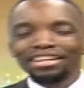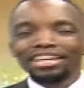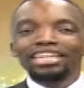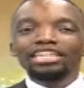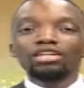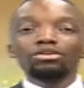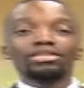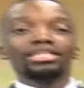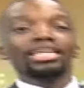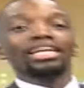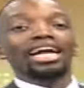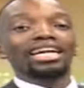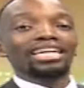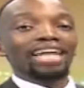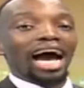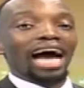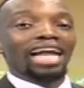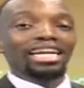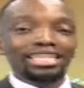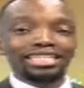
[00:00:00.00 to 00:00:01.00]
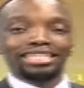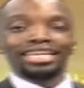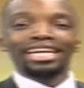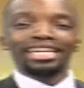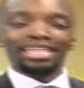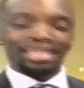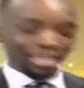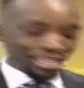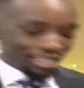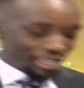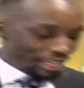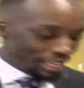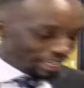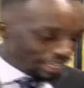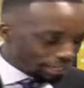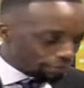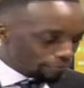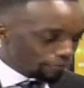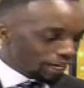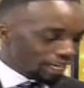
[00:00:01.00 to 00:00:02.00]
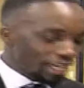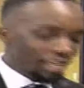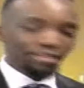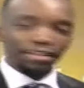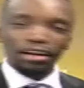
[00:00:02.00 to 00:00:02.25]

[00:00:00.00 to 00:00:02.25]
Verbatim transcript: New Zealand are literally redefining